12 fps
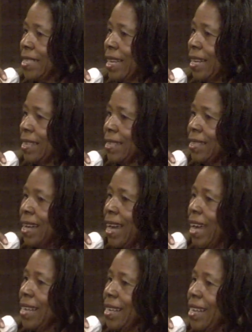I heard a lady
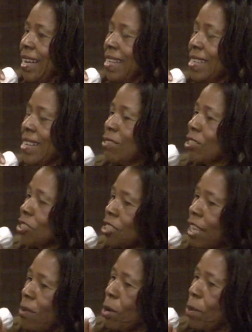say the other day,
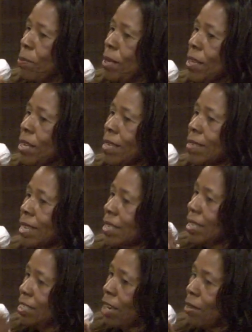and y'all just stay
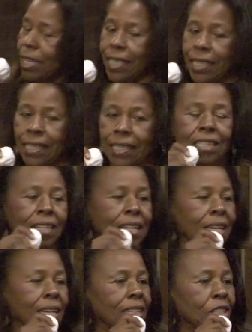with me because I need y'all
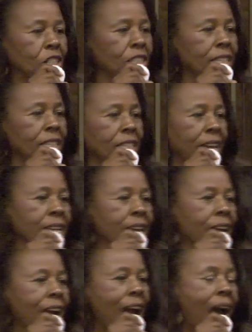to get this.
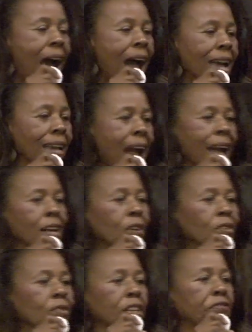She says,
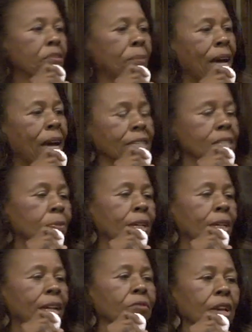I, I go
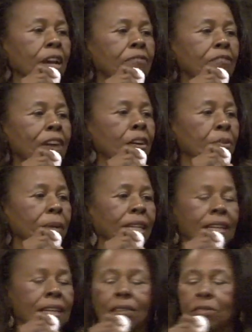looking for my husband. I don't
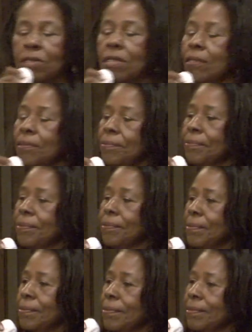care if I go to
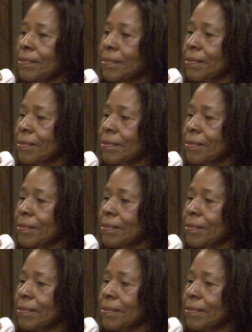McDonald's.